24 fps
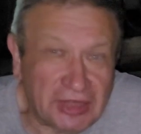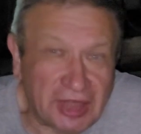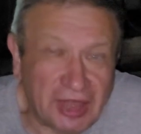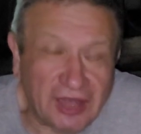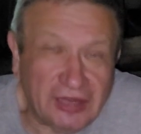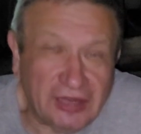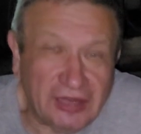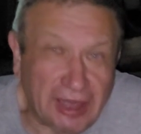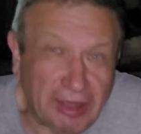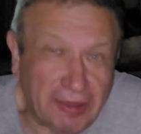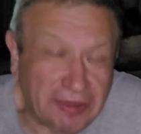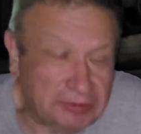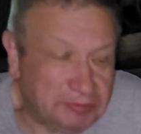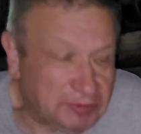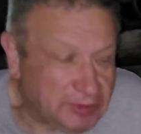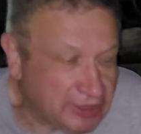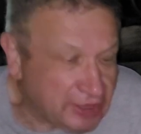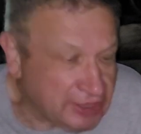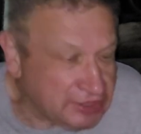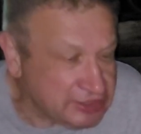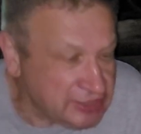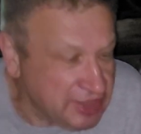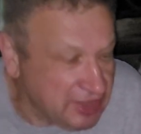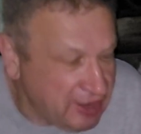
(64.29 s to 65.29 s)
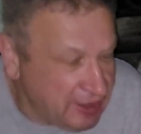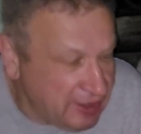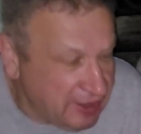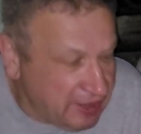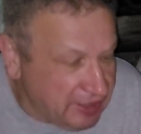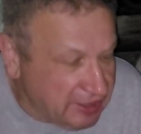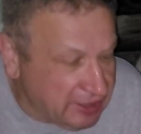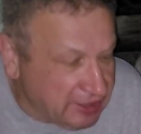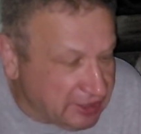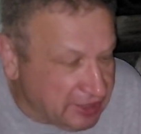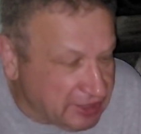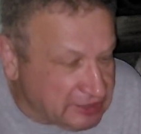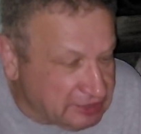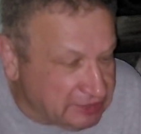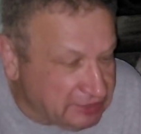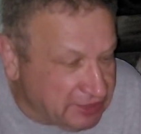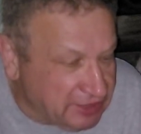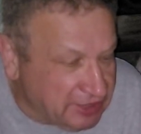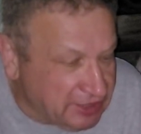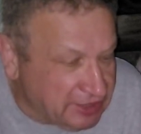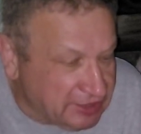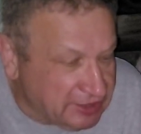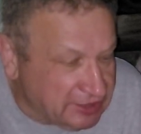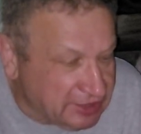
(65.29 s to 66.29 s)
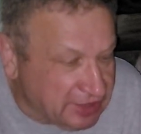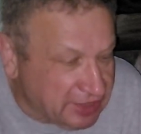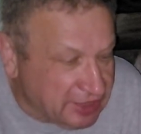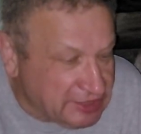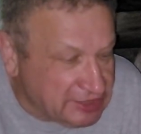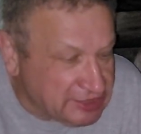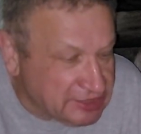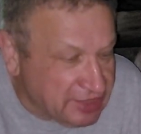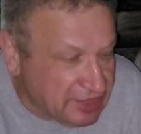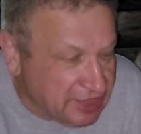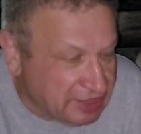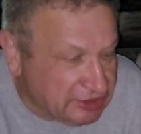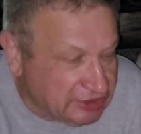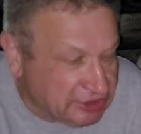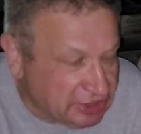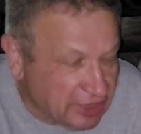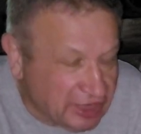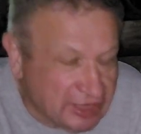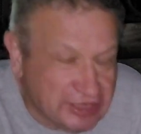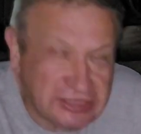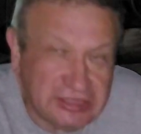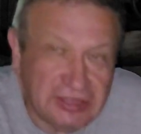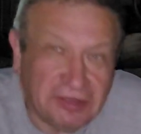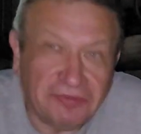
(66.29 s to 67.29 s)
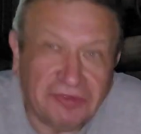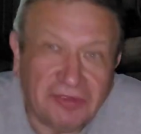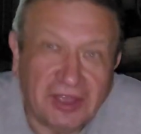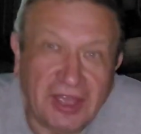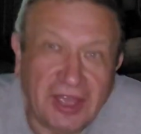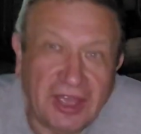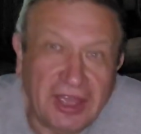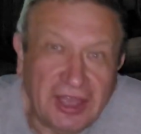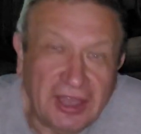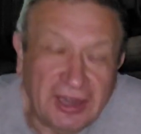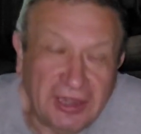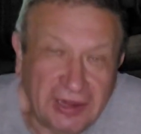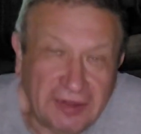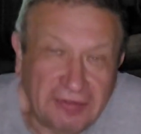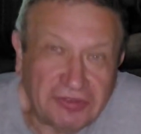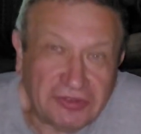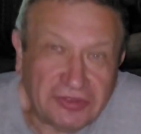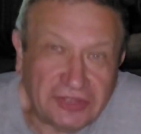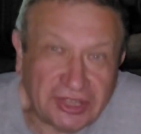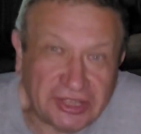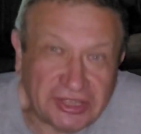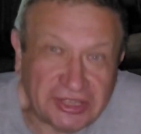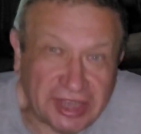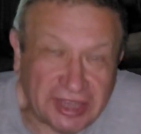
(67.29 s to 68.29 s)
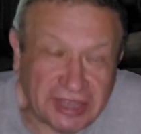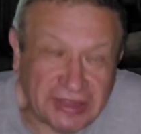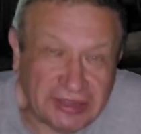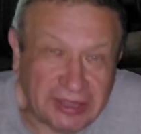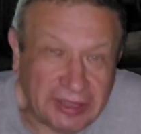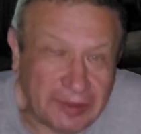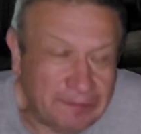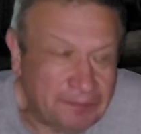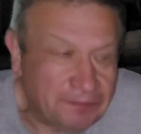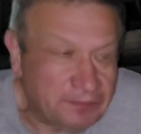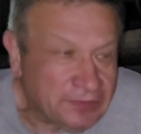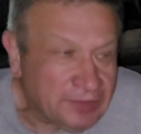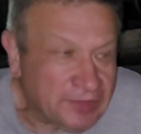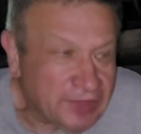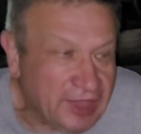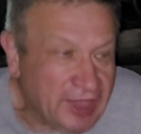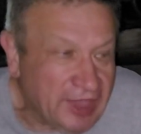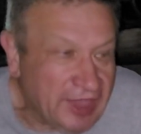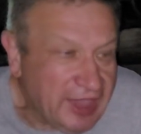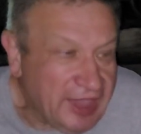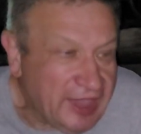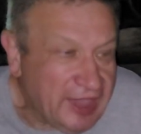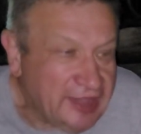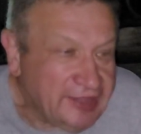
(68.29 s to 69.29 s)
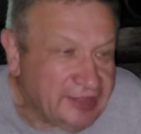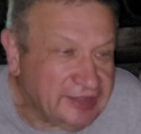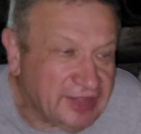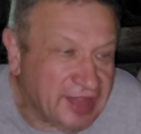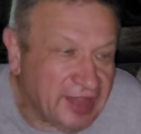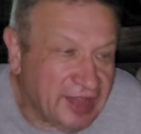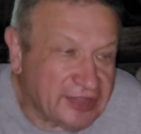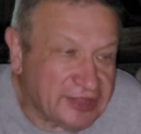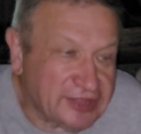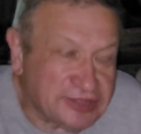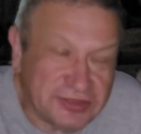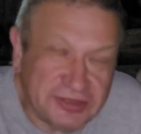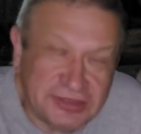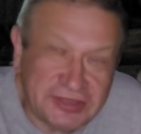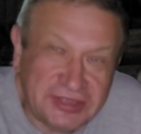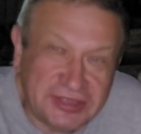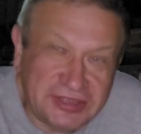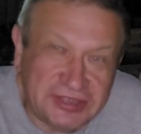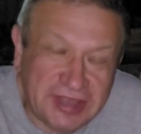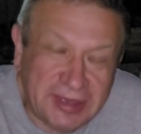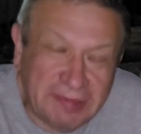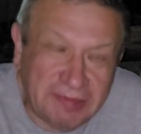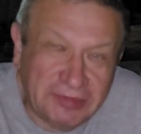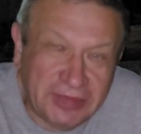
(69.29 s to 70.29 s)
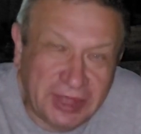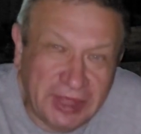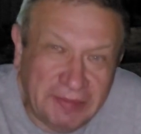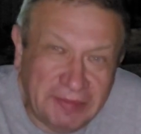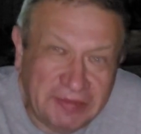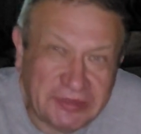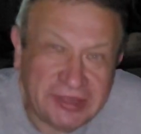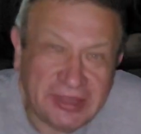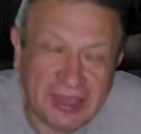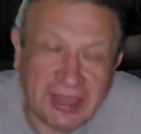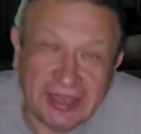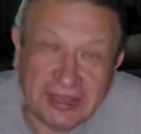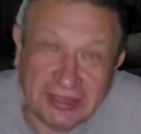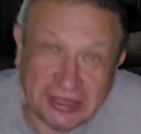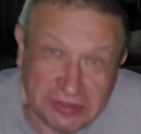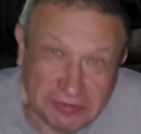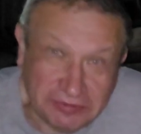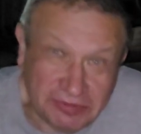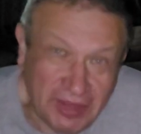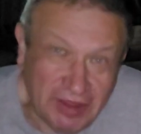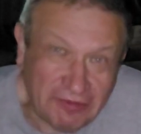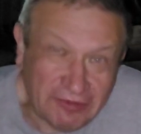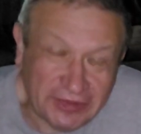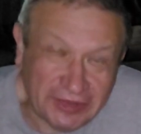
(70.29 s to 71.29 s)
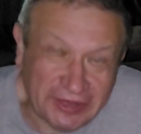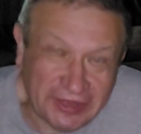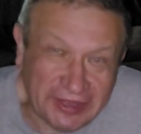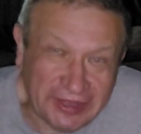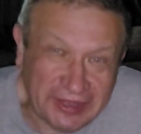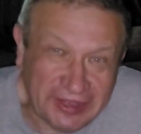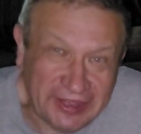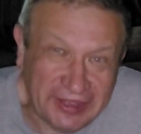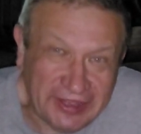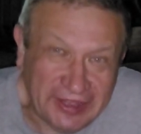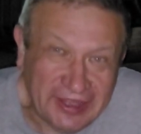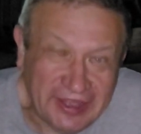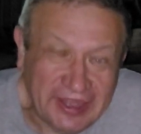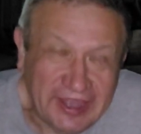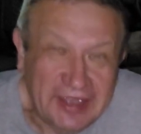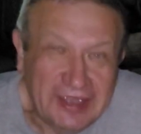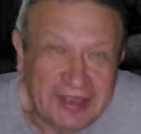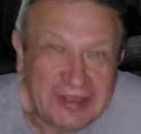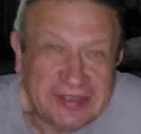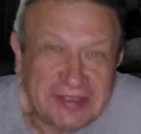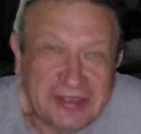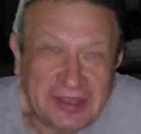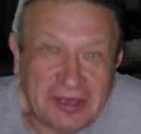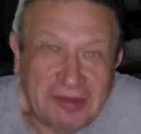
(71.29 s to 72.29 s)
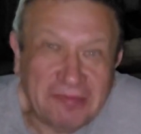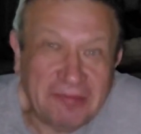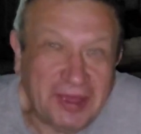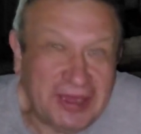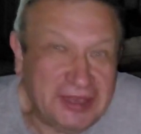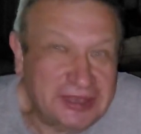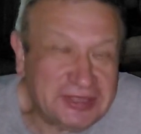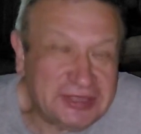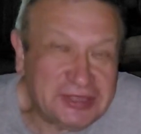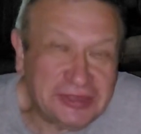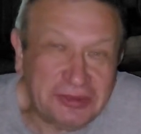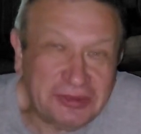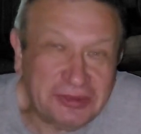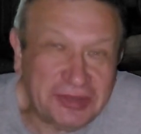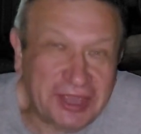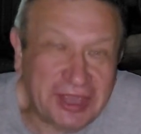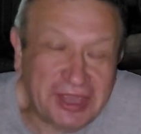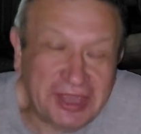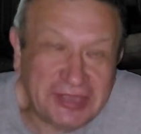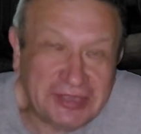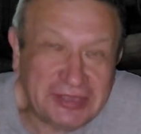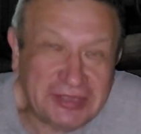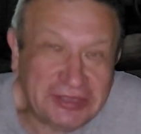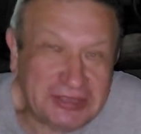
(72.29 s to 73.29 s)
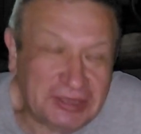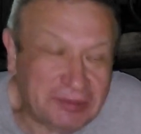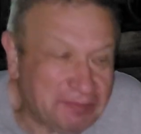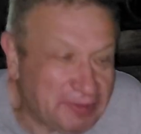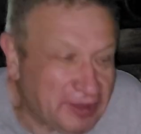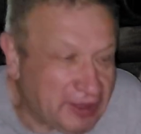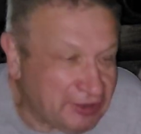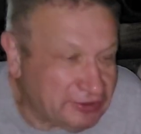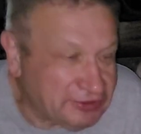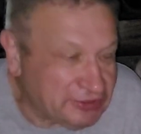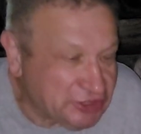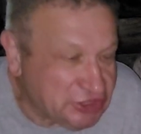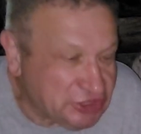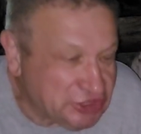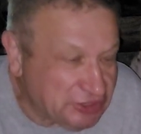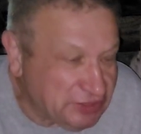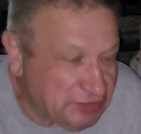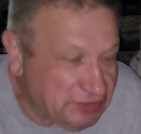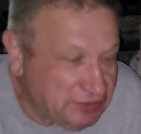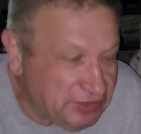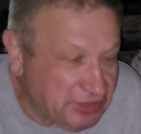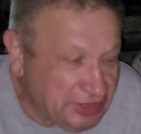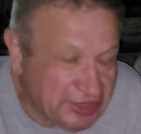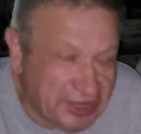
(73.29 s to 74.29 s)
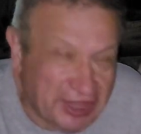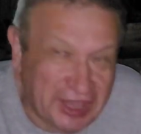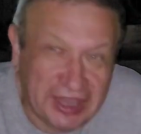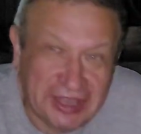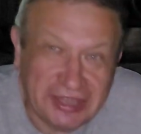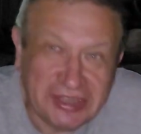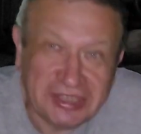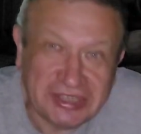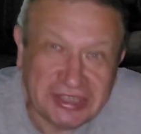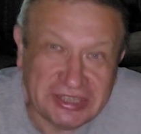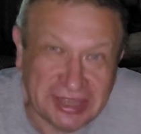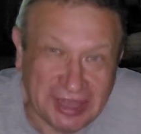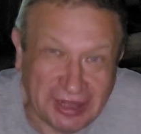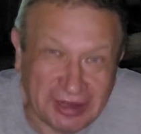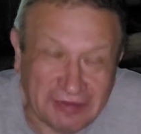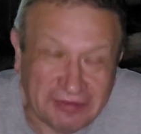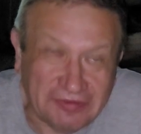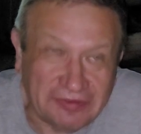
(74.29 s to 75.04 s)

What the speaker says: allowed, because it has very nice attractive leaf rosette. And as you see, sometimes it is flowering. So my story is not about Echeveria itself,